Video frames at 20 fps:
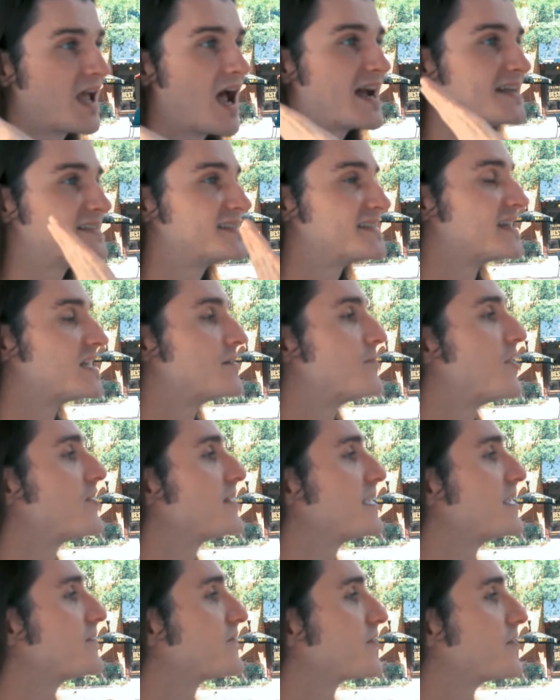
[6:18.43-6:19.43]
I send them all
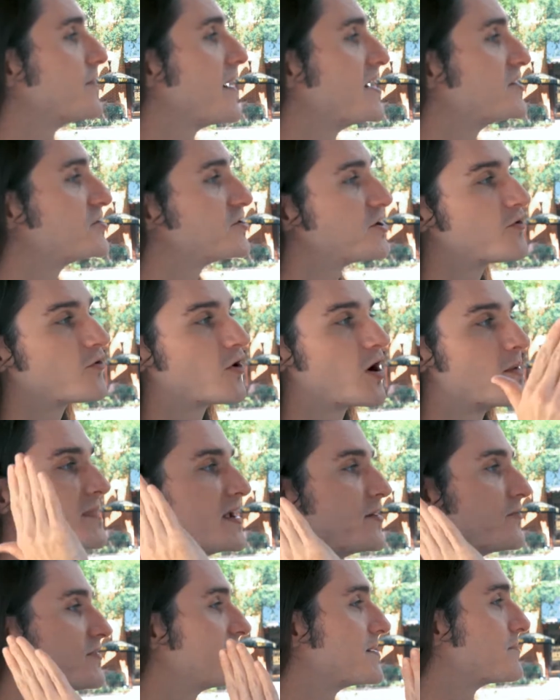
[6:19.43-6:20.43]
the information or I
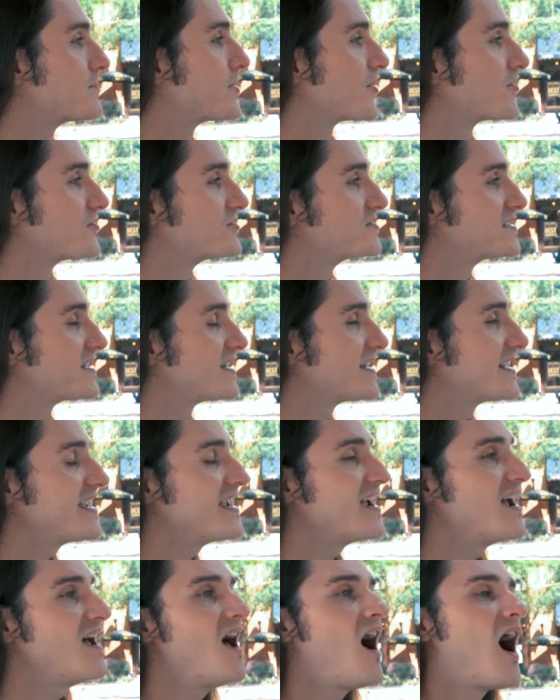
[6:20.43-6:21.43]
meet with them
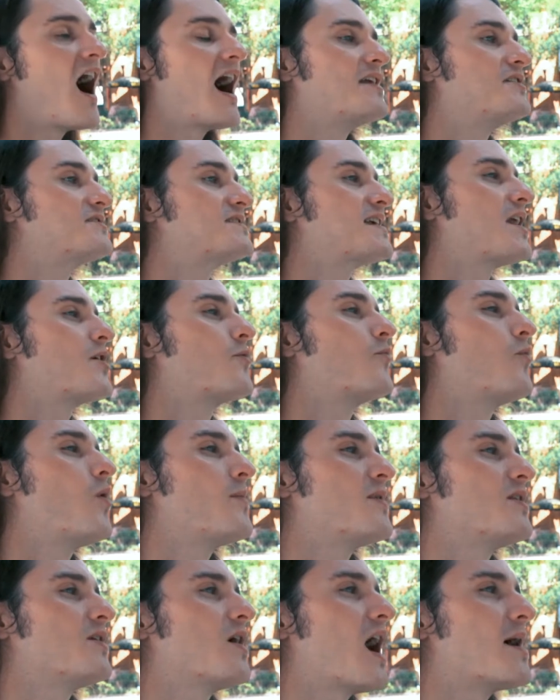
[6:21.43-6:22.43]
personally. I just had a
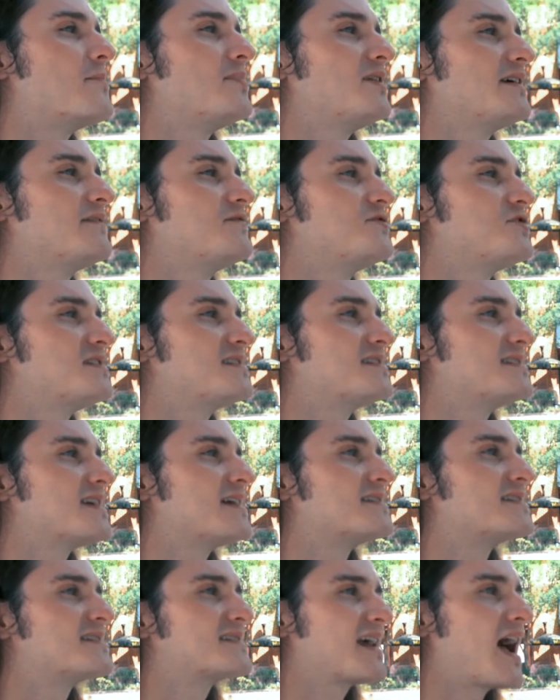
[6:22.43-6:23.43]
woman, I believe she
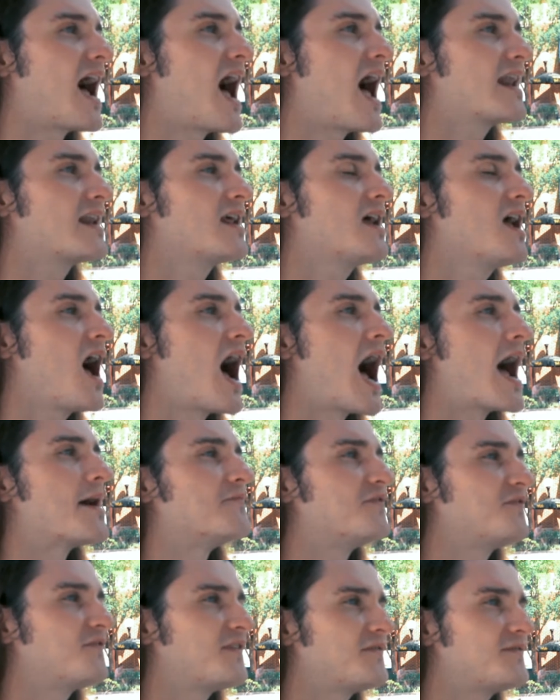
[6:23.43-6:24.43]
said, Scott,
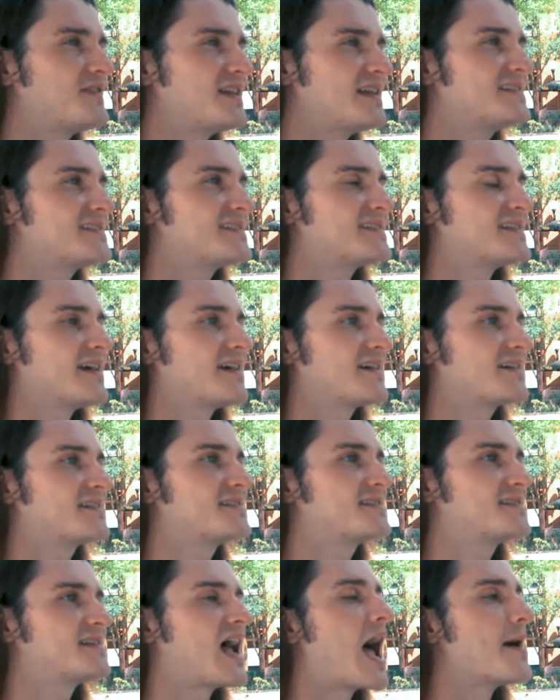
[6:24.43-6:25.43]
I'm
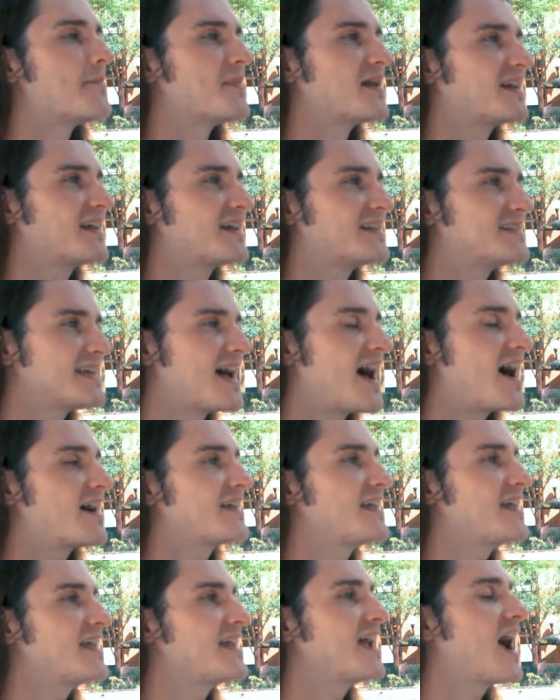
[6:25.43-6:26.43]
56, I'm in
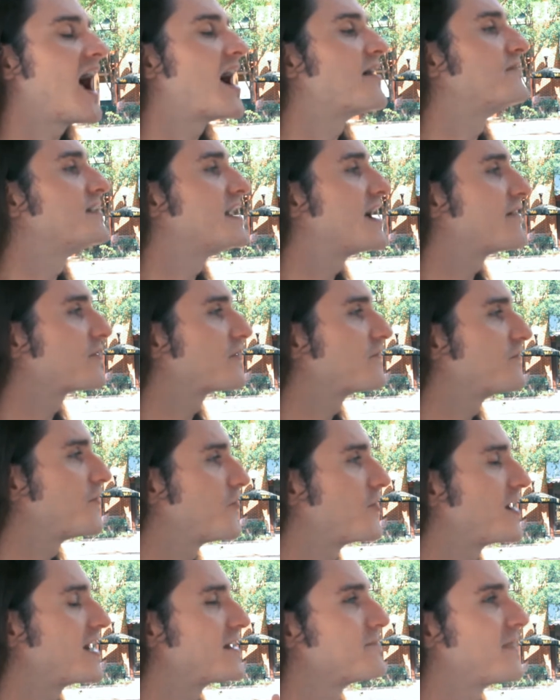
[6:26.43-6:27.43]
Kentucky, I've never
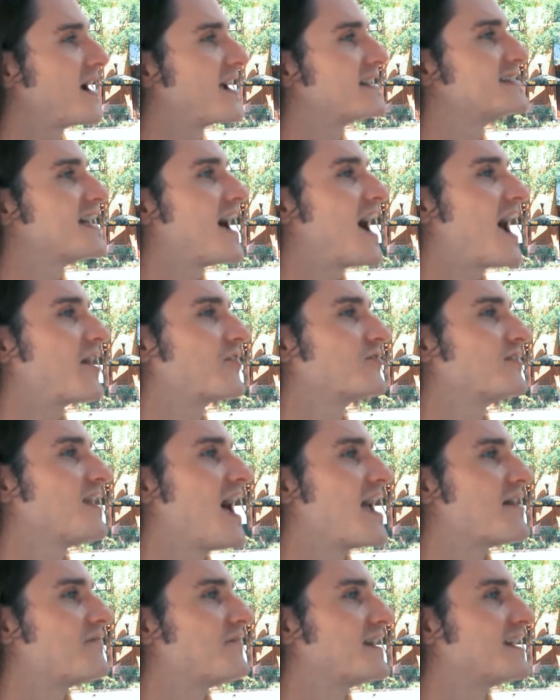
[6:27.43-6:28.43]
voted in my entire
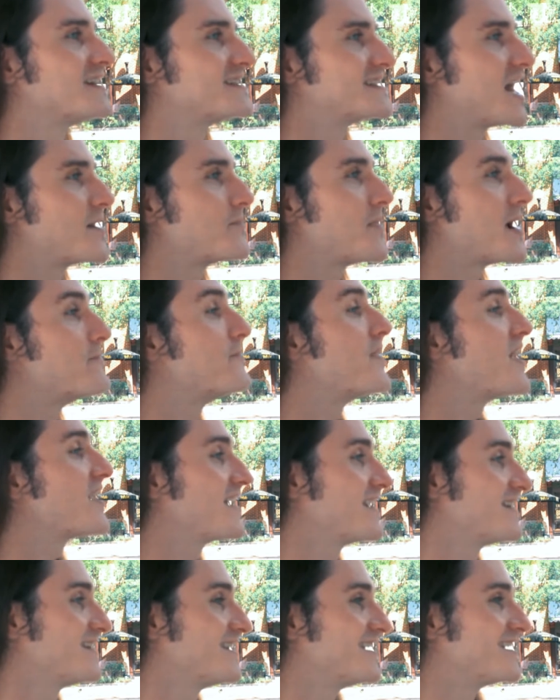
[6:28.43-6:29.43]
life and it's on my
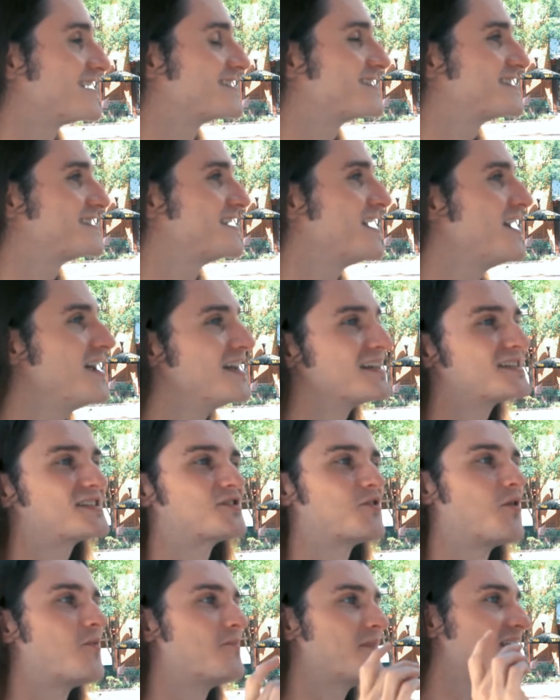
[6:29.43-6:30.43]
bucket list.
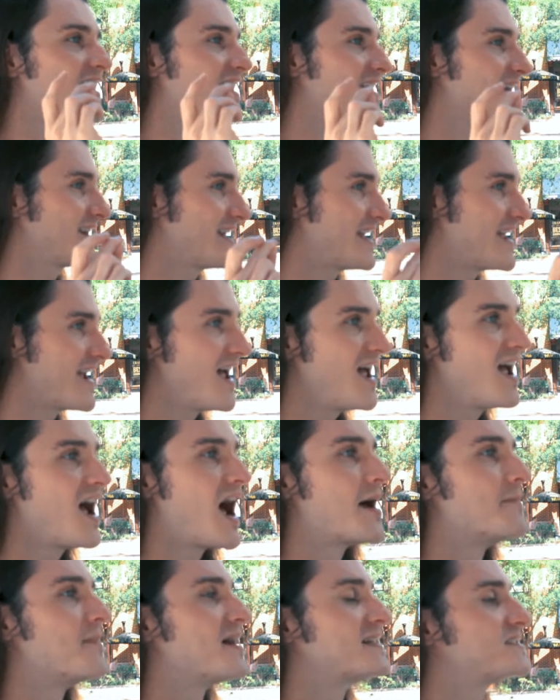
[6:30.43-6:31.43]
So immediately
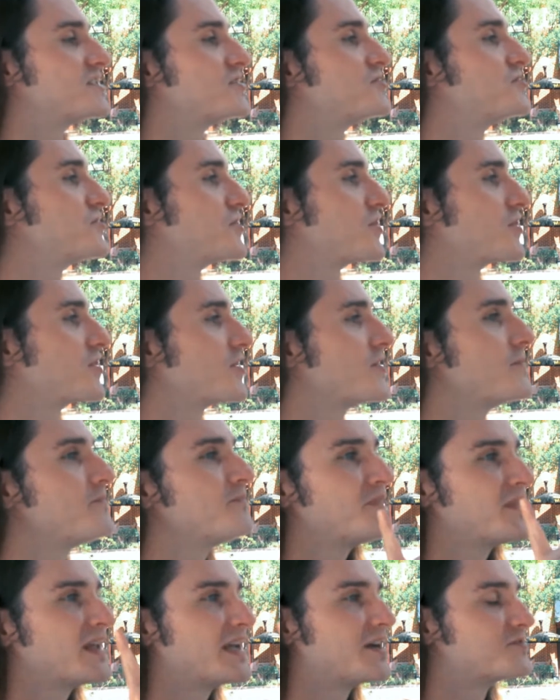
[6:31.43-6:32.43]
I messaged her,
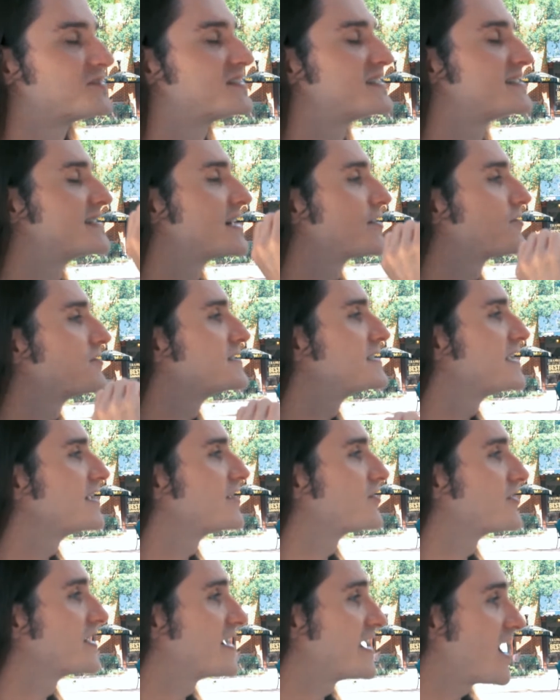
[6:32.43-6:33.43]
here's the
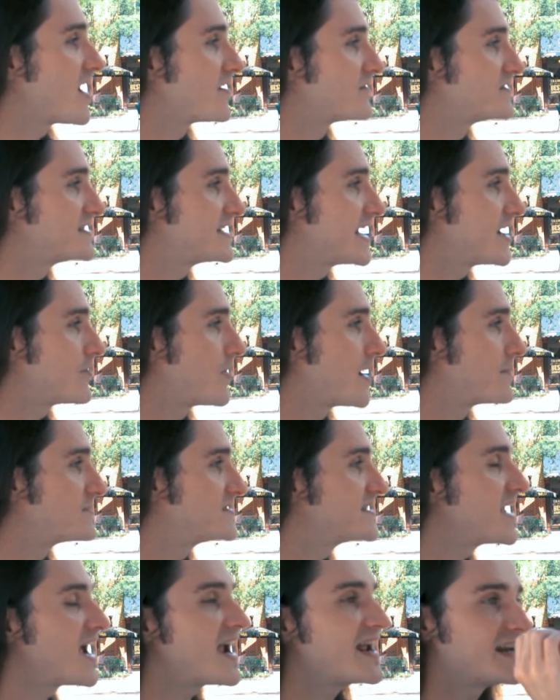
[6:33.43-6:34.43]
Secretary of State
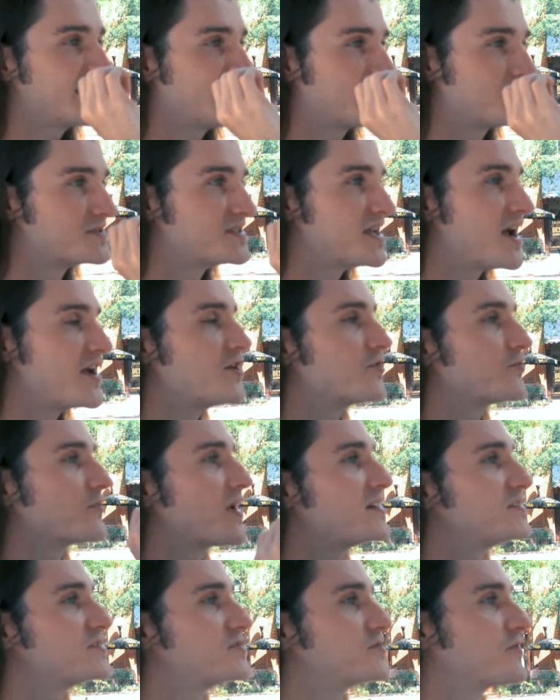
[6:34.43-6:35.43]
website, here's how you
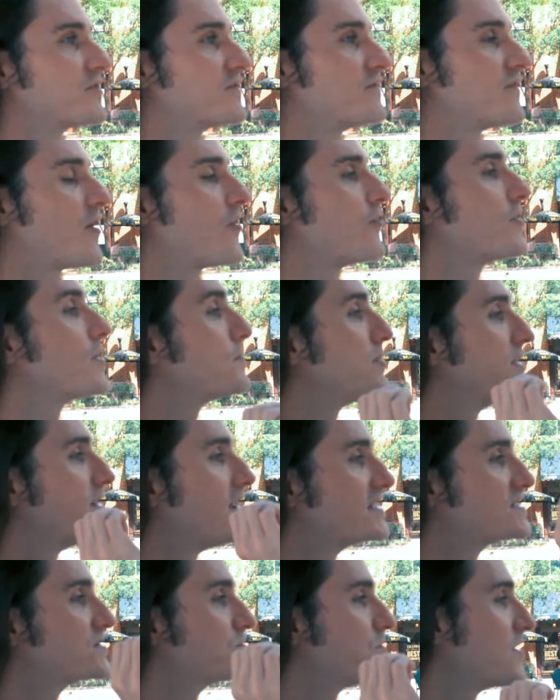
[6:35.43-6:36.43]
register to vote,
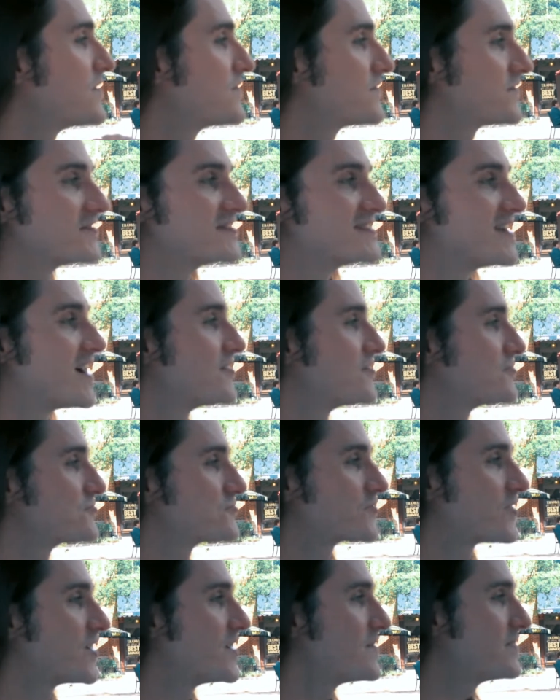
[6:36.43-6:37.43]
plus one for Donald
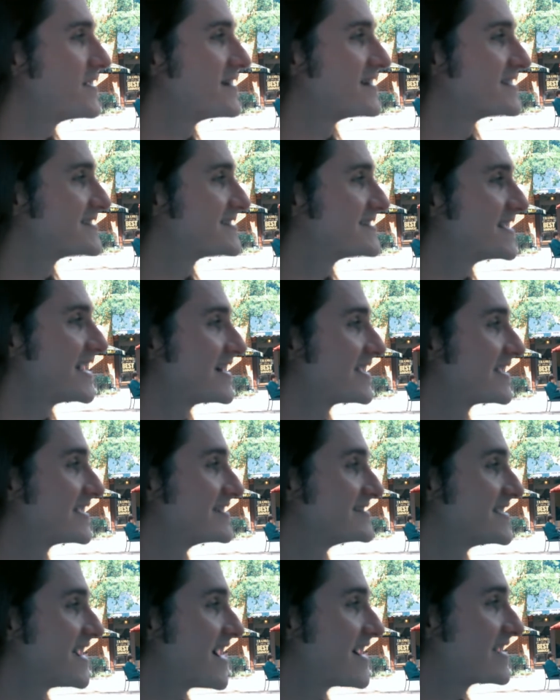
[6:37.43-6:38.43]
Trump and the state of
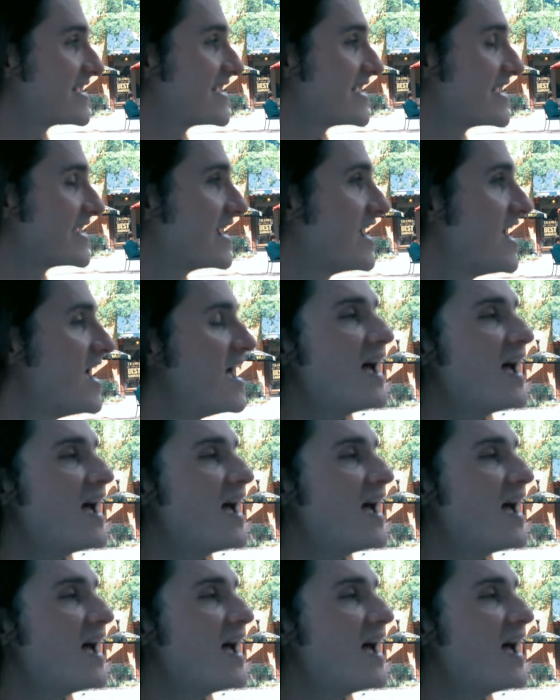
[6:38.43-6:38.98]
Kentucky.